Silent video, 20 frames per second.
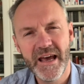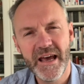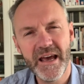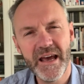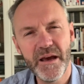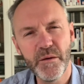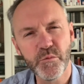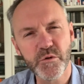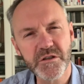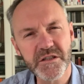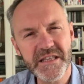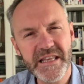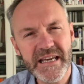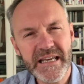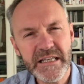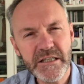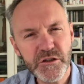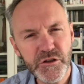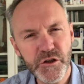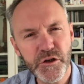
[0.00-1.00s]
It was
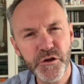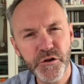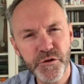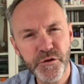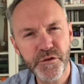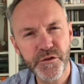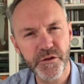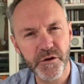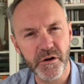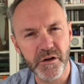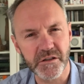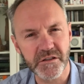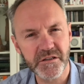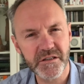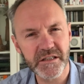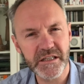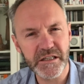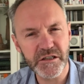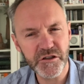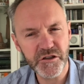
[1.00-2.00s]
these two thoughts
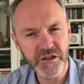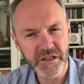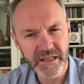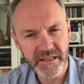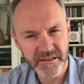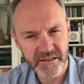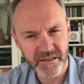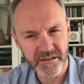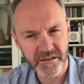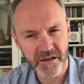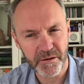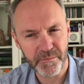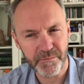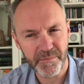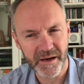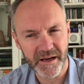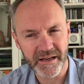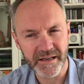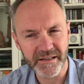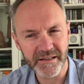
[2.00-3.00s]
that Jesus
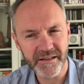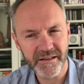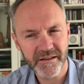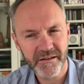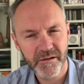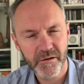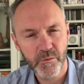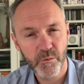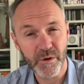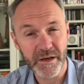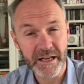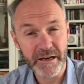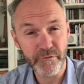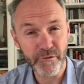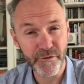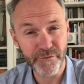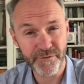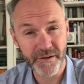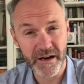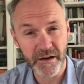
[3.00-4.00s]
combined when he
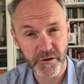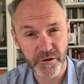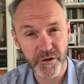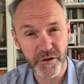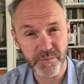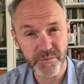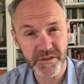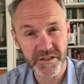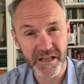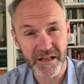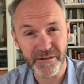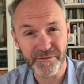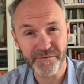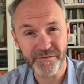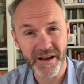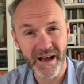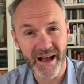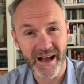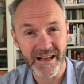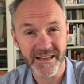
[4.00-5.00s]
referred to himself
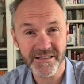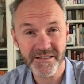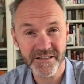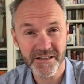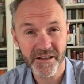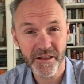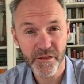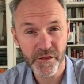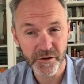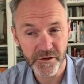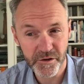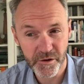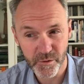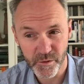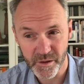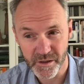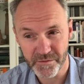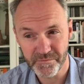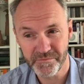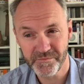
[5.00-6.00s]
as the
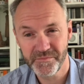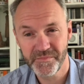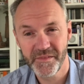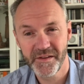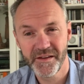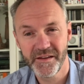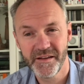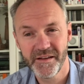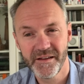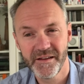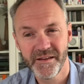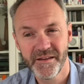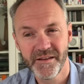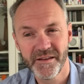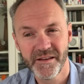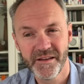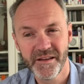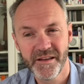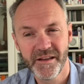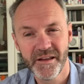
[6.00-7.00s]
door.
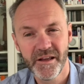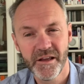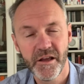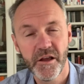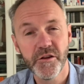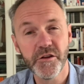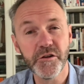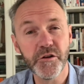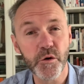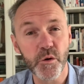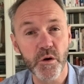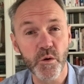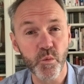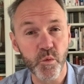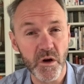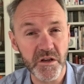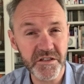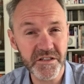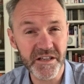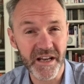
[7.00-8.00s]
The door
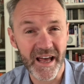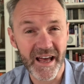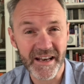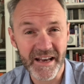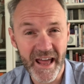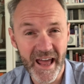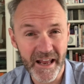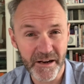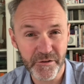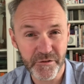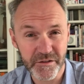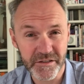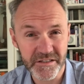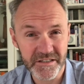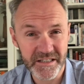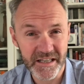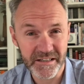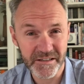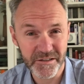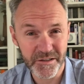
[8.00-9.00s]
wasn't an
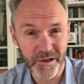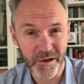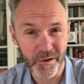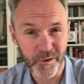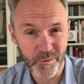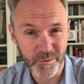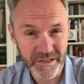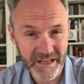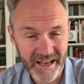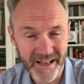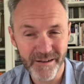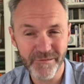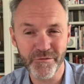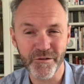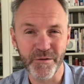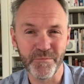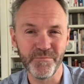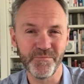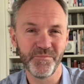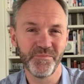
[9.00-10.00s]
entrance into a hotel
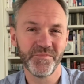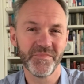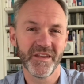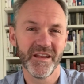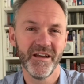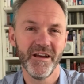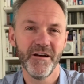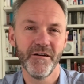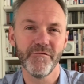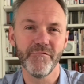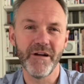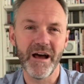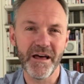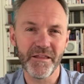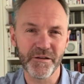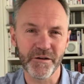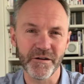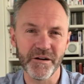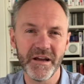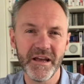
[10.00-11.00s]
room.
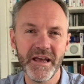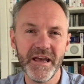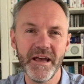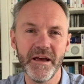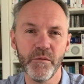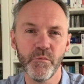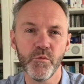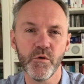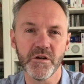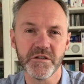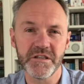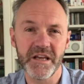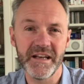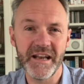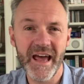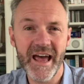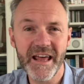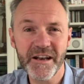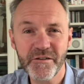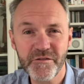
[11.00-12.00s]
Rather, it was an
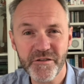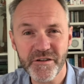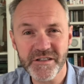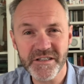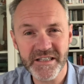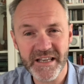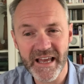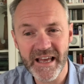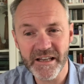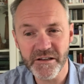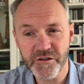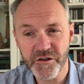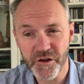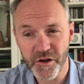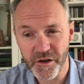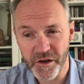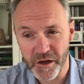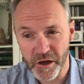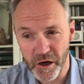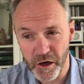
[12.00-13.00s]
entrance into
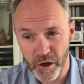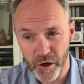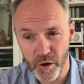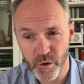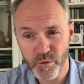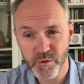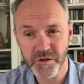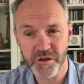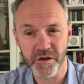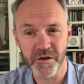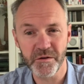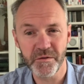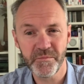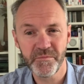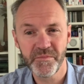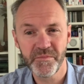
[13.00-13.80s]
an enclosure